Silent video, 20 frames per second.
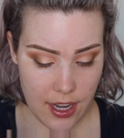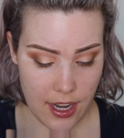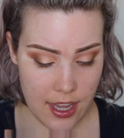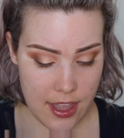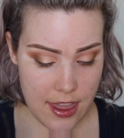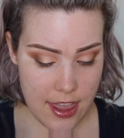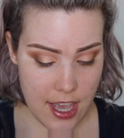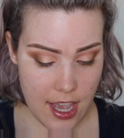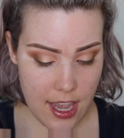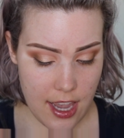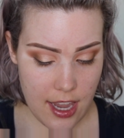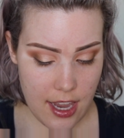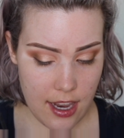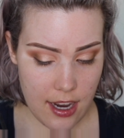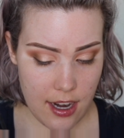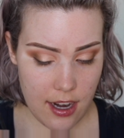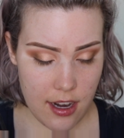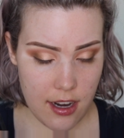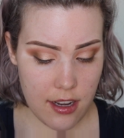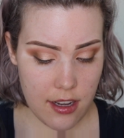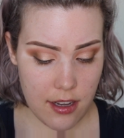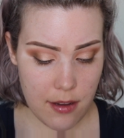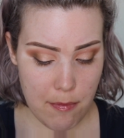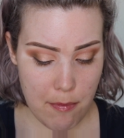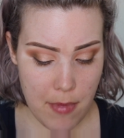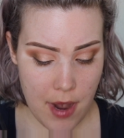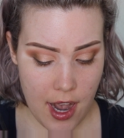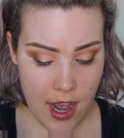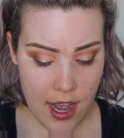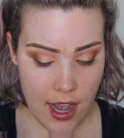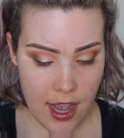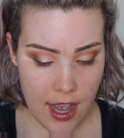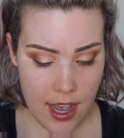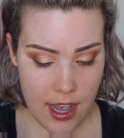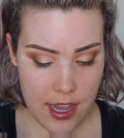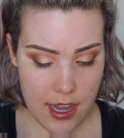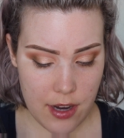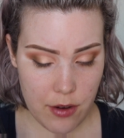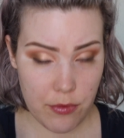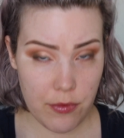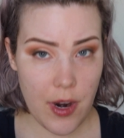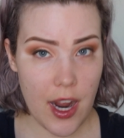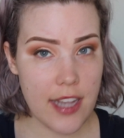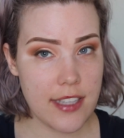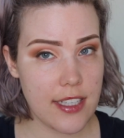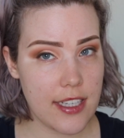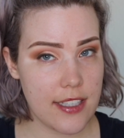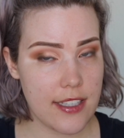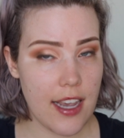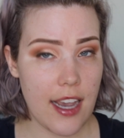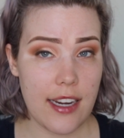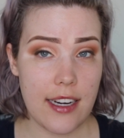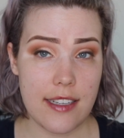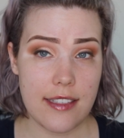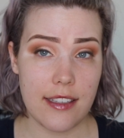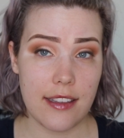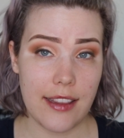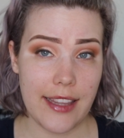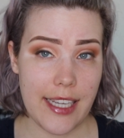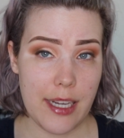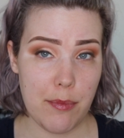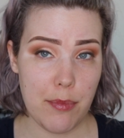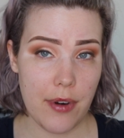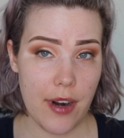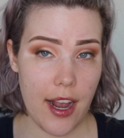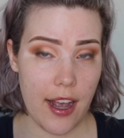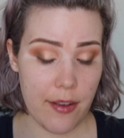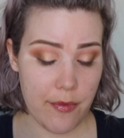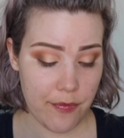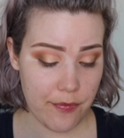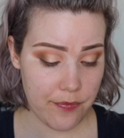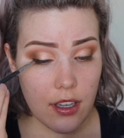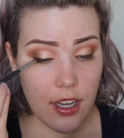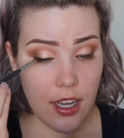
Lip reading: And then my rising sign is a Libra.